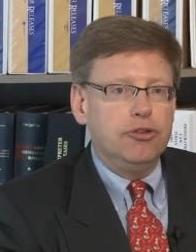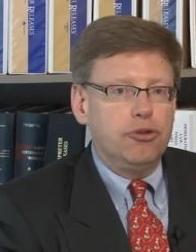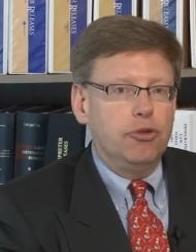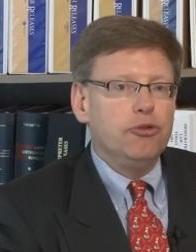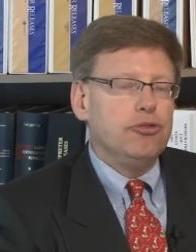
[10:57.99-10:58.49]

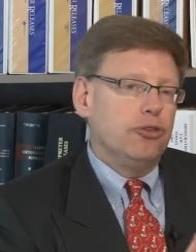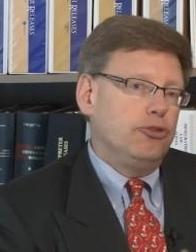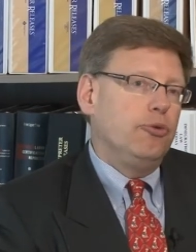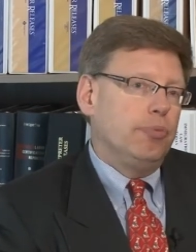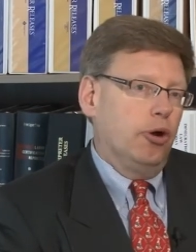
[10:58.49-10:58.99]
So those are the
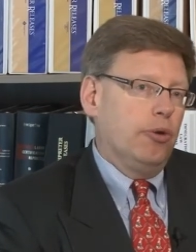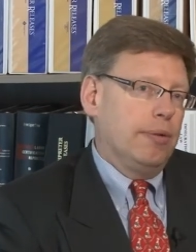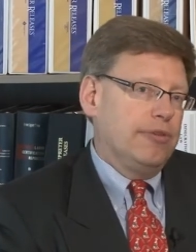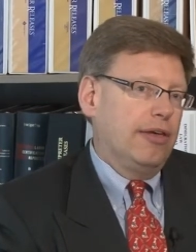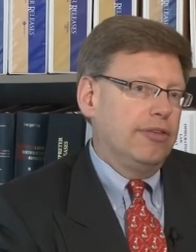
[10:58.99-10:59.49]
two
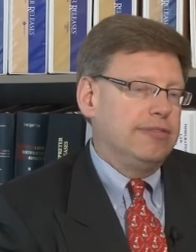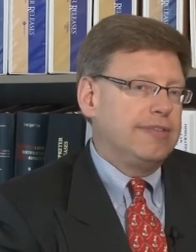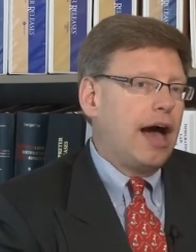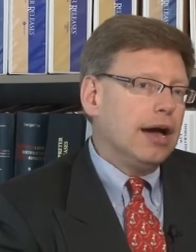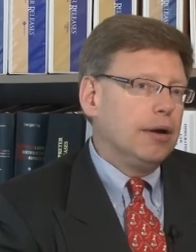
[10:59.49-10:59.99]
programs. Now the
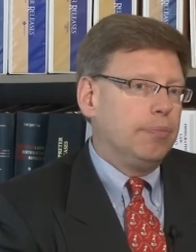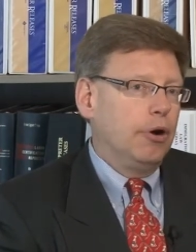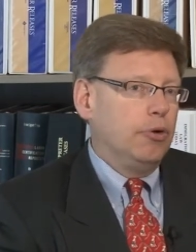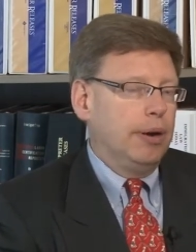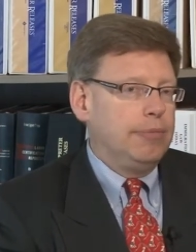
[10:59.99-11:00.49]
DACA
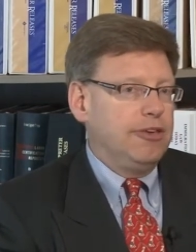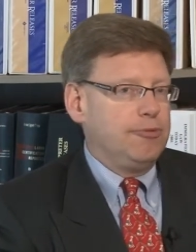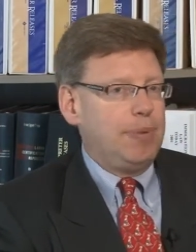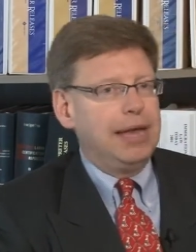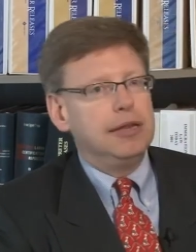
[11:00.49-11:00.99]
program, the
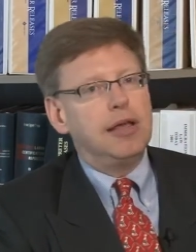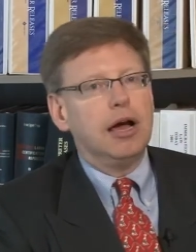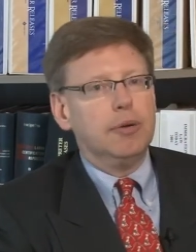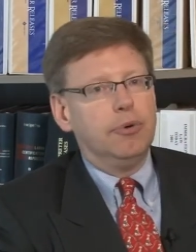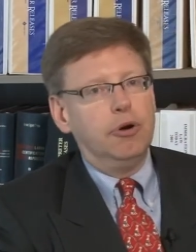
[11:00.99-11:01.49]
expanded
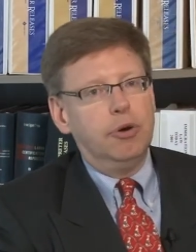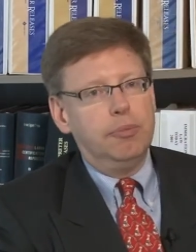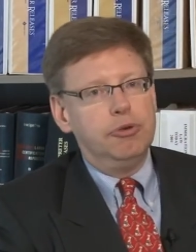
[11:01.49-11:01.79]
DACA program,